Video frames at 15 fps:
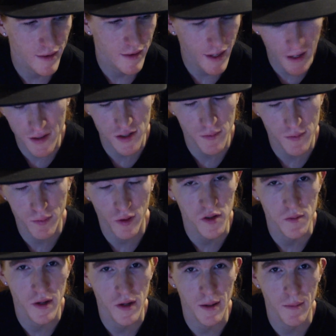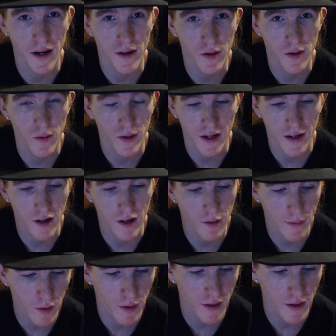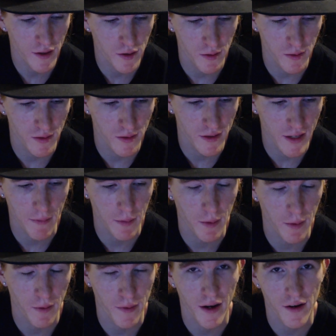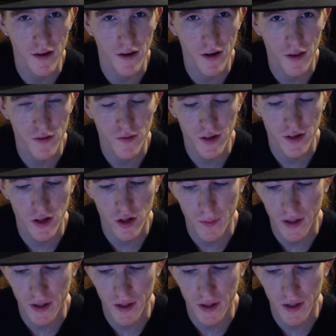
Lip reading: that just blows my mind away, and I'll be going into depth about that in another video,